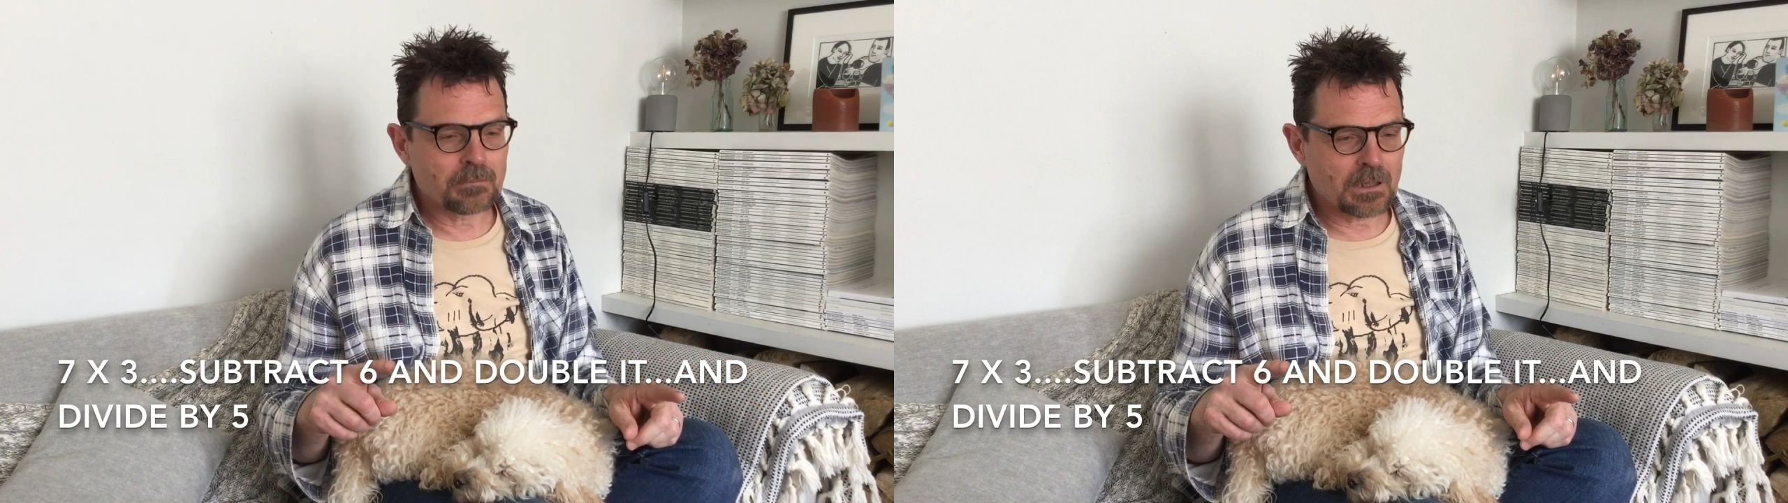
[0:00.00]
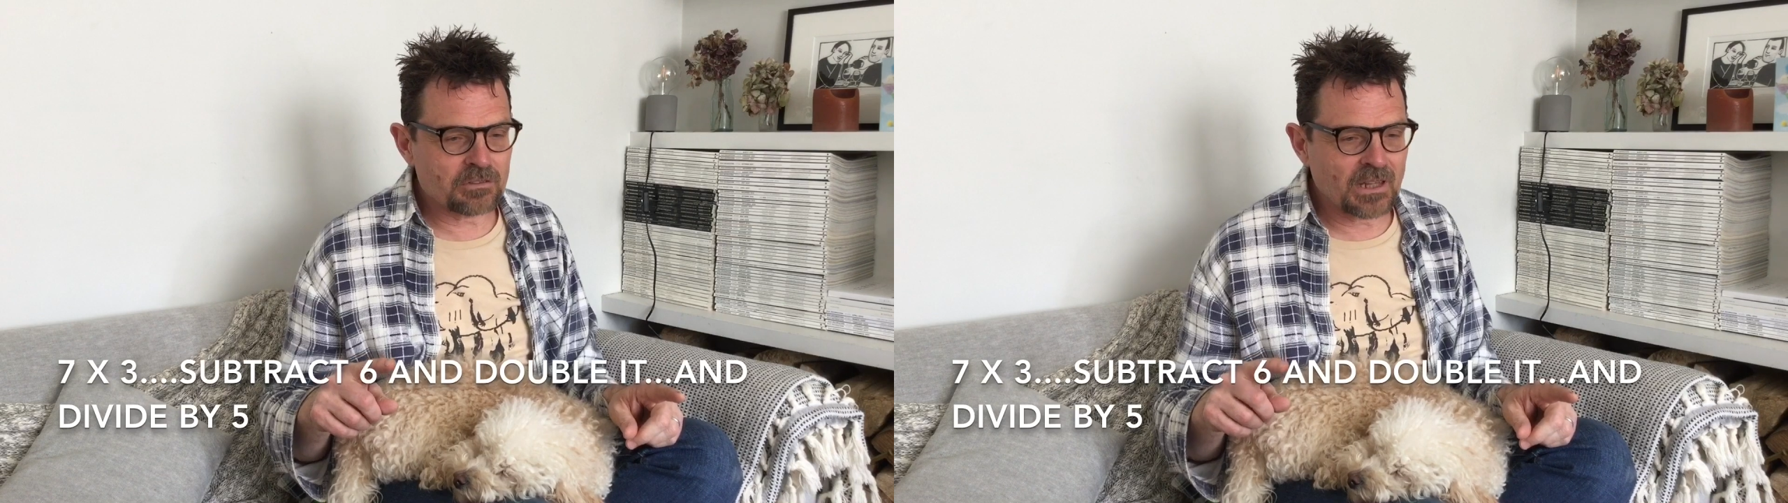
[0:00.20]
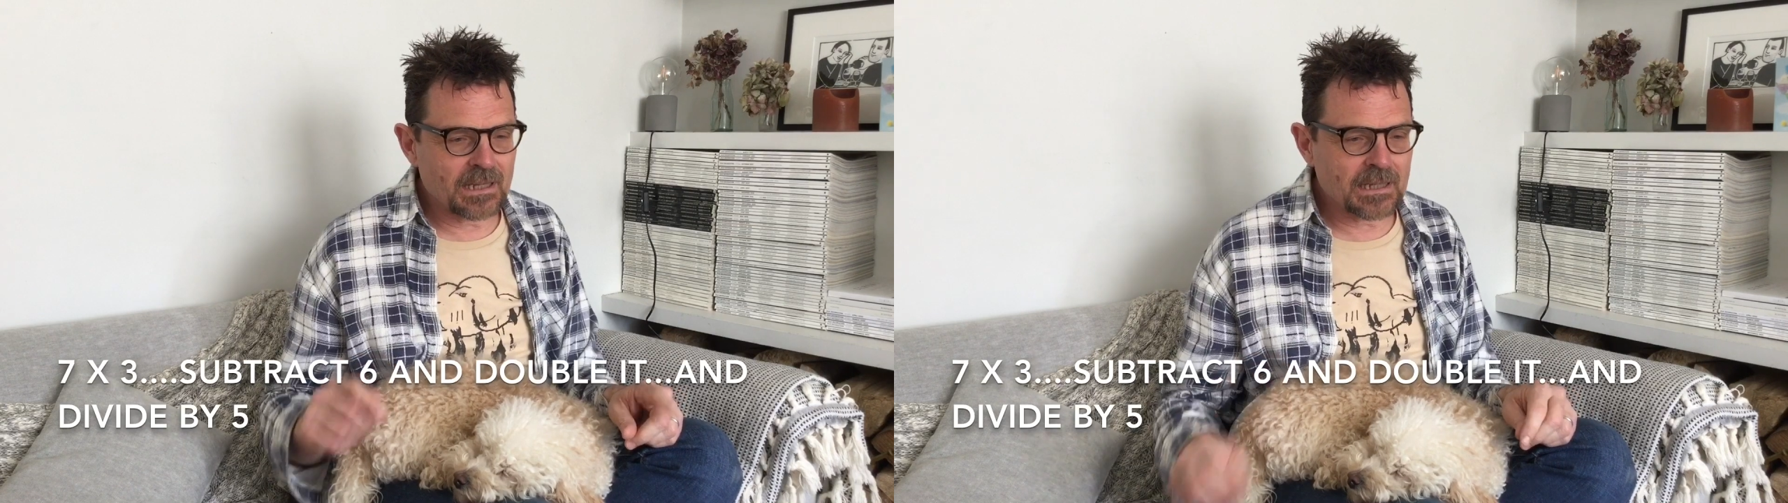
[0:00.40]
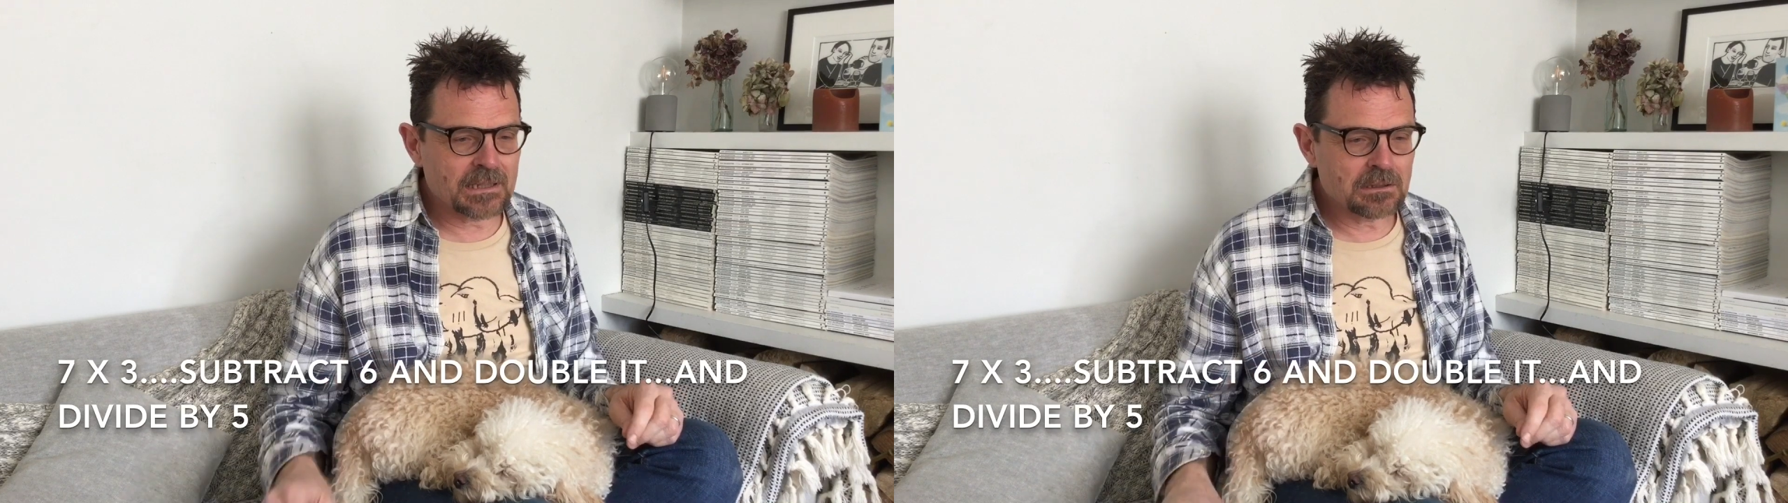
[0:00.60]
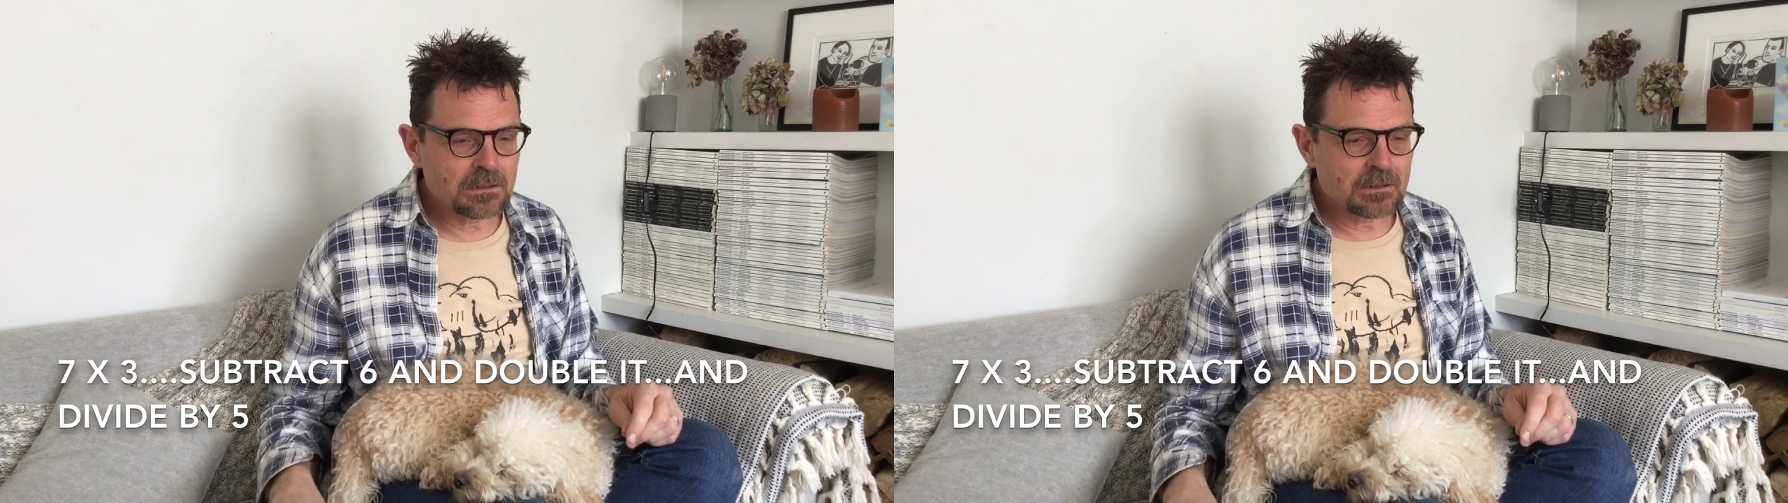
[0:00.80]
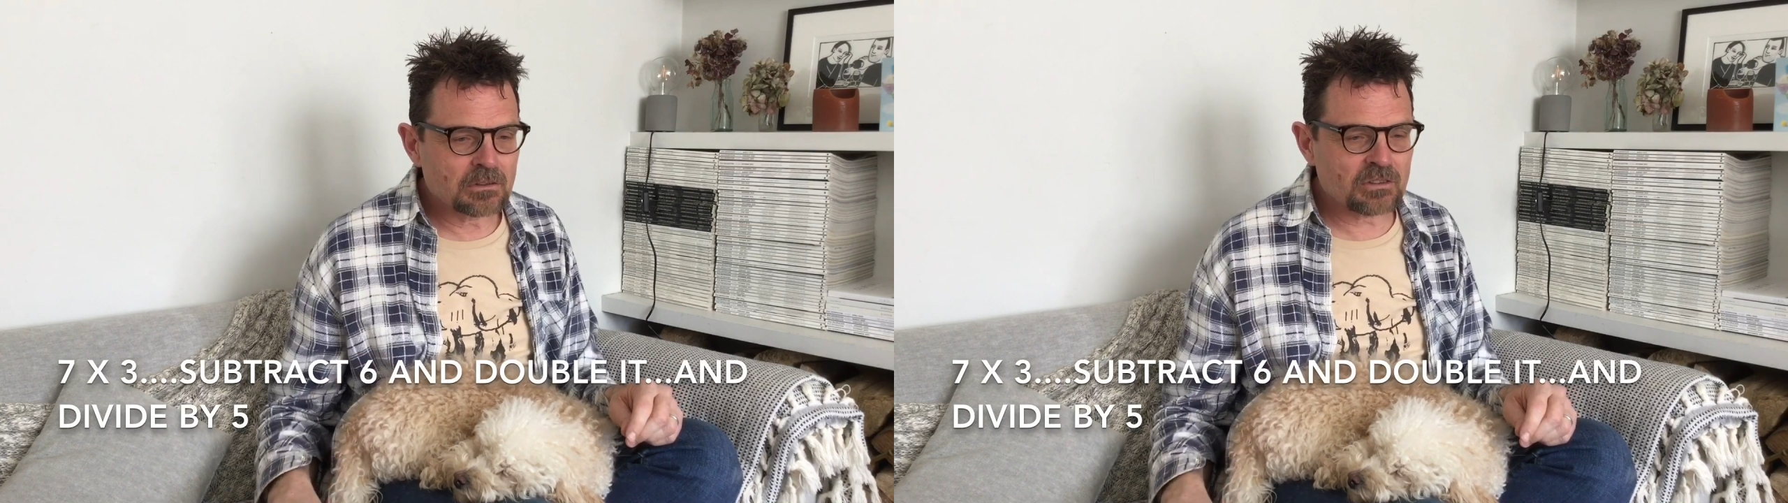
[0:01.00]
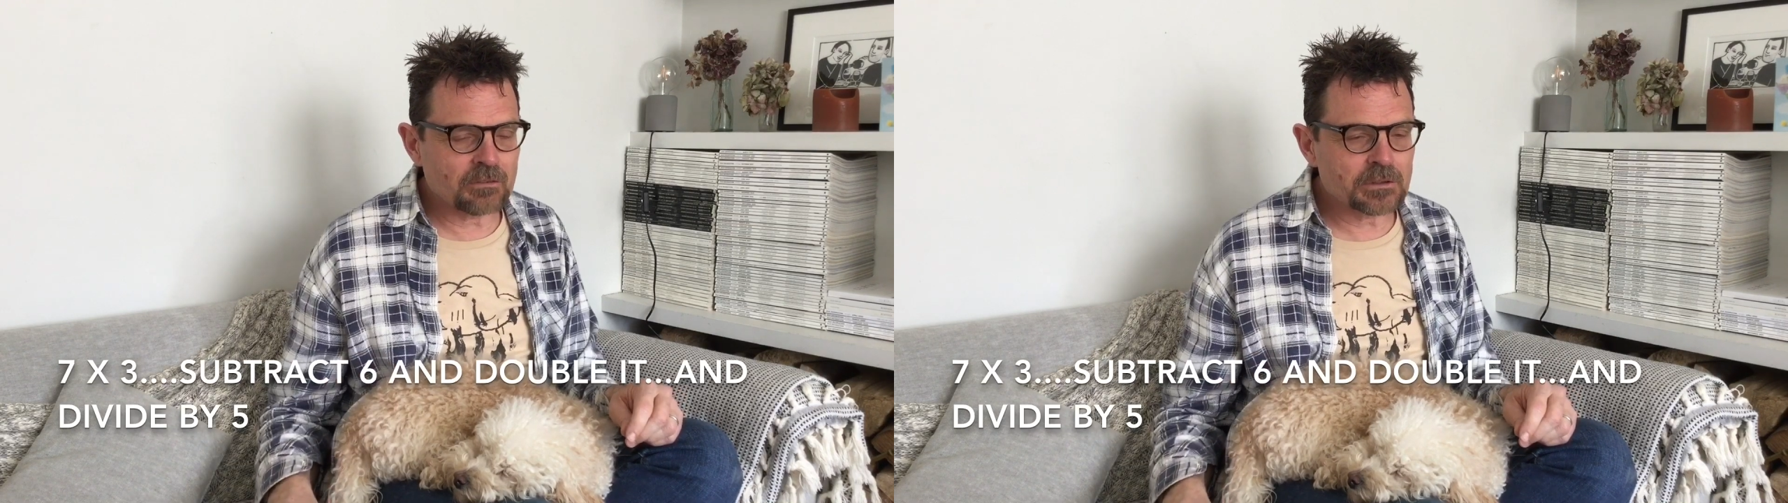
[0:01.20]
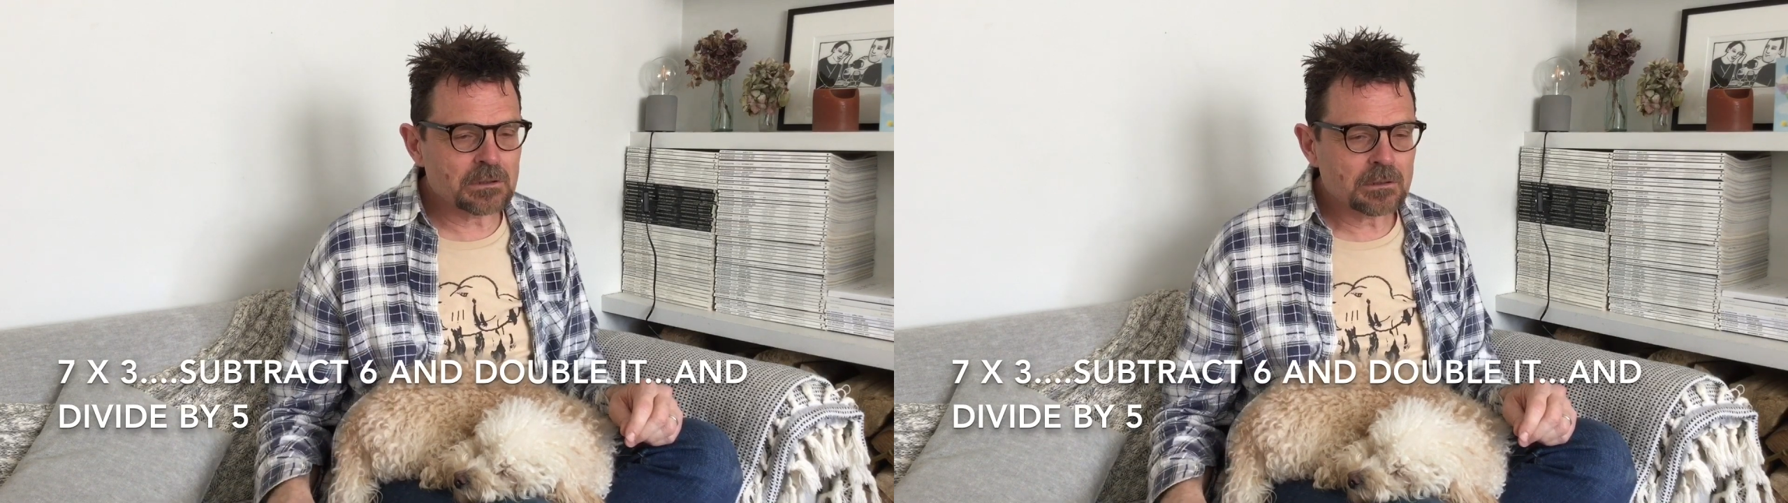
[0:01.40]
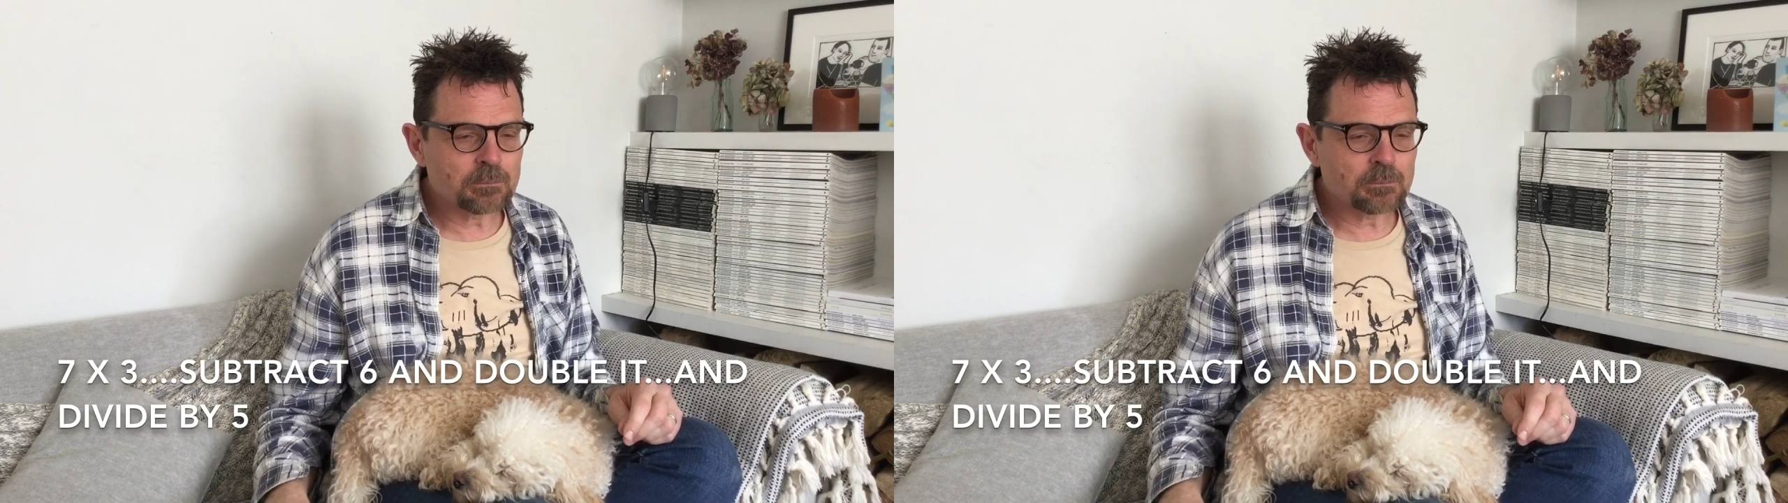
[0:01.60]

I'll say it again. 7